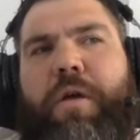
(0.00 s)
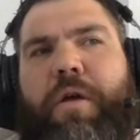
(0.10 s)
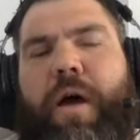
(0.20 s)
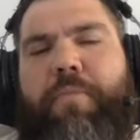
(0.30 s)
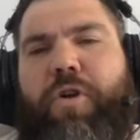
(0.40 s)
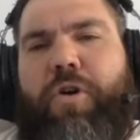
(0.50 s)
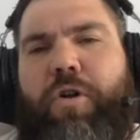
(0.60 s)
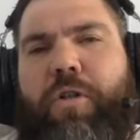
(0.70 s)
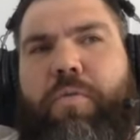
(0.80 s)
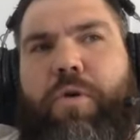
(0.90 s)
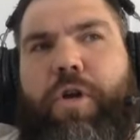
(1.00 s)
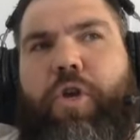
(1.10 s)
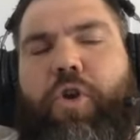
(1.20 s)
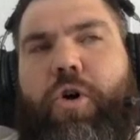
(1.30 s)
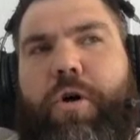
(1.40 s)
I'm currently
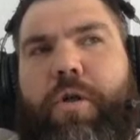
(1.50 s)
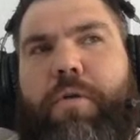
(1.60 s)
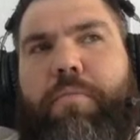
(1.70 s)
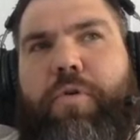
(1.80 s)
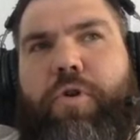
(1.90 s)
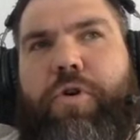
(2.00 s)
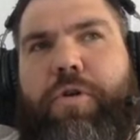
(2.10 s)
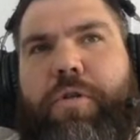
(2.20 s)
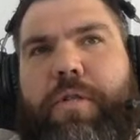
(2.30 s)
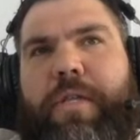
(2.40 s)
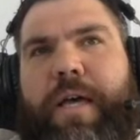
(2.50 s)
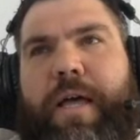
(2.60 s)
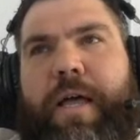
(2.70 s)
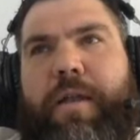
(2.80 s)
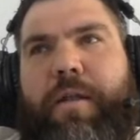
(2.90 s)
working on a book
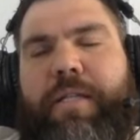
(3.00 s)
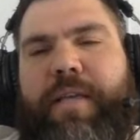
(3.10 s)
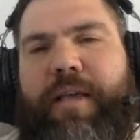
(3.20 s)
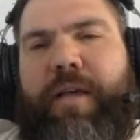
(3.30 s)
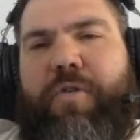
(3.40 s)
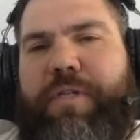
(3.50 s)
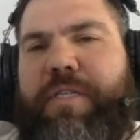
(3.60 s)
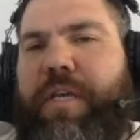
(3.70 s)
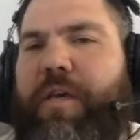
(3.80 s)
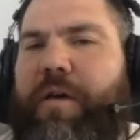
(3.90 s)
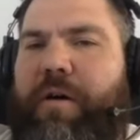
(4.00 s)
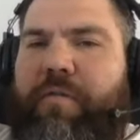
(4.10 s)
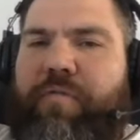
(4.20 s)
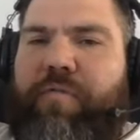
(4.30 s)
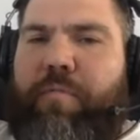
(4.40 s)
that it's like a critique
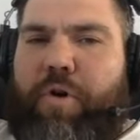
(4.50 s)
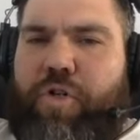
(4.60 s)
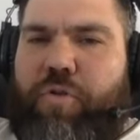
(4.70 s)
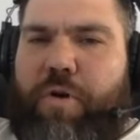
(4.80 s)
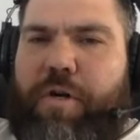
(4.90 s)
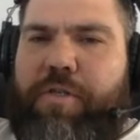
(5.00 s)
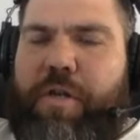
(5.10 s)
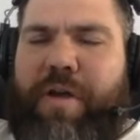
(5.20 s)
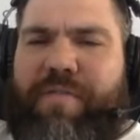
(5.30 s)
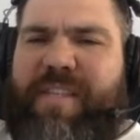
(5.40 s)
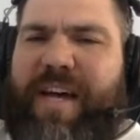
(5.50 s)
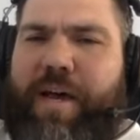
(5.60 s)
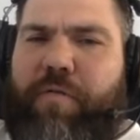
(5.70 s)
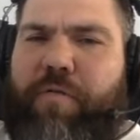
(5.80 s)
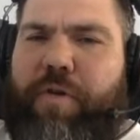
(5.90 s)
of martial arts. I don't have a
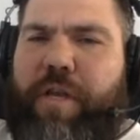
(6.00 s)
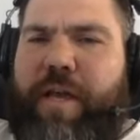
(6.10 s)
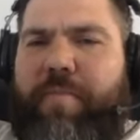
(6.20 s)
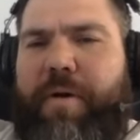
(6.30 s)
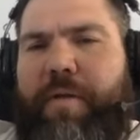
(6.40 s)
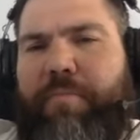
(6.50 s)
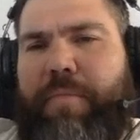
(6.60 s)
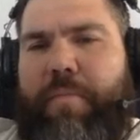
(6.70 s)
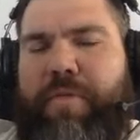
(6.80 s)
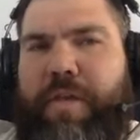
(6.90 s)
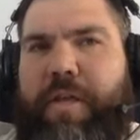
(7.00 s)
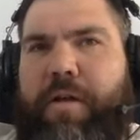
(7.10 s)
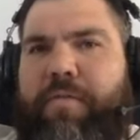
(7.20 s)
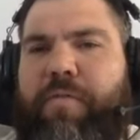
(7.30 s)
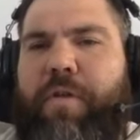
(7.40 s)
title for it yet, but I'm I'm thinking
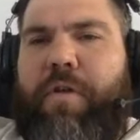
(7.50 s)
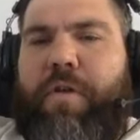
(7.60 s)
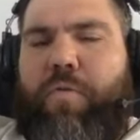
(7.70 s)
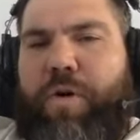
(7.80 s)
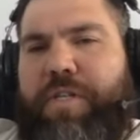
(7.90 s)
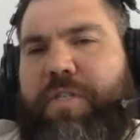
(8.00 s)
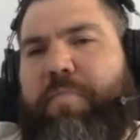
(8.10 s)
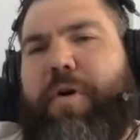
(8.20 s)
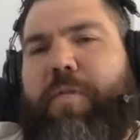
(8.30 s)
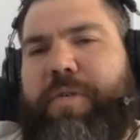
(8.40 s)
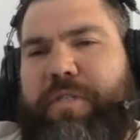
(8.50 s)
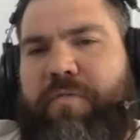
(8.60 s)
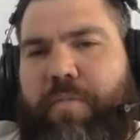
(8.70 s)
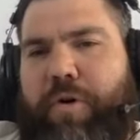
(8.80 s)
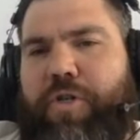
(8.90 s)
of what is the purpose
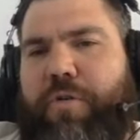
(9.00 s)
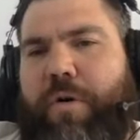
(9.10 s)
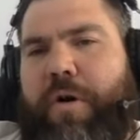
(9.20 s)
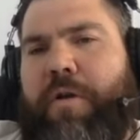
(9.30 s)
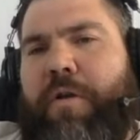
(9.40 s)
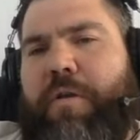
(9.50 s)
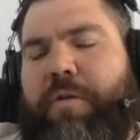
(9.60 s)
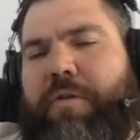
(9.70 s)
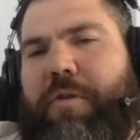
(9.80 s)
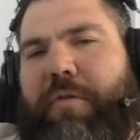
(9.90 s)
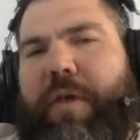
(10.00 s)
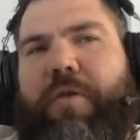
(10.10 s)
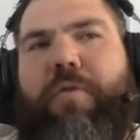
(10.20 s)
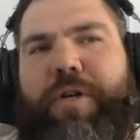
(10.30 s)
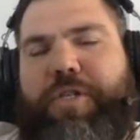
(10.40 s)
of a martial art. So I
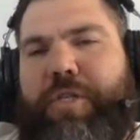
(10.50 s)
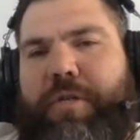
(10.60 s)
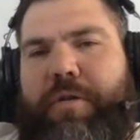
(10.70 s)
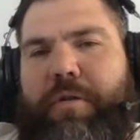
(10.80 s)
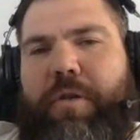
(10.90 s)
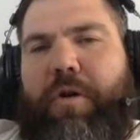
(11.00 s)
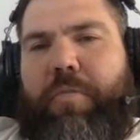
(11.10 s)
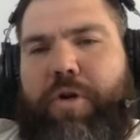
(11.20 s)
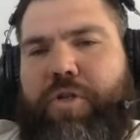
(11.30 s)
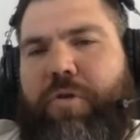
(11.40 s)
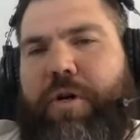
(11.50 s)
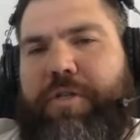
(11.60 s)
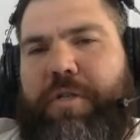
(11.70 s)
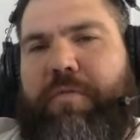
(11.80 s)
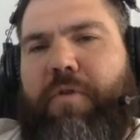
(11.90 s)
question, you know, martial
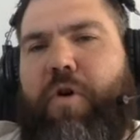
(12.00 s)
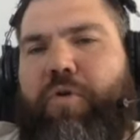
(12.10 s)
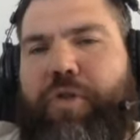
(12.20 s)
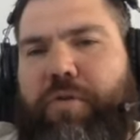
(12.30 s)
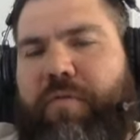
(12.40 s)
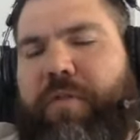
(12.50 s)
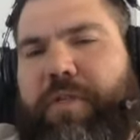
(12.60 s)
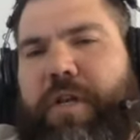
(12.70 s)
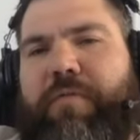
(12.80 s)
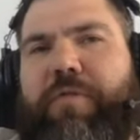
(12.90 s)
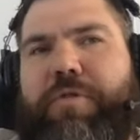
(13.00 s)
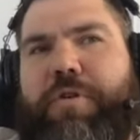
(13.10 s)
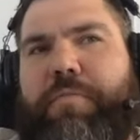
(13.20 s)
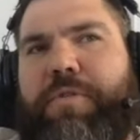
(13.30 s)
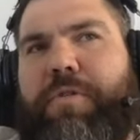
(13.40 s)
arts in cultural and philosophical
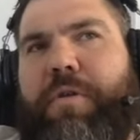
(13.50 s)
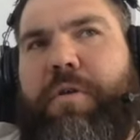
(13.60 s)
terms,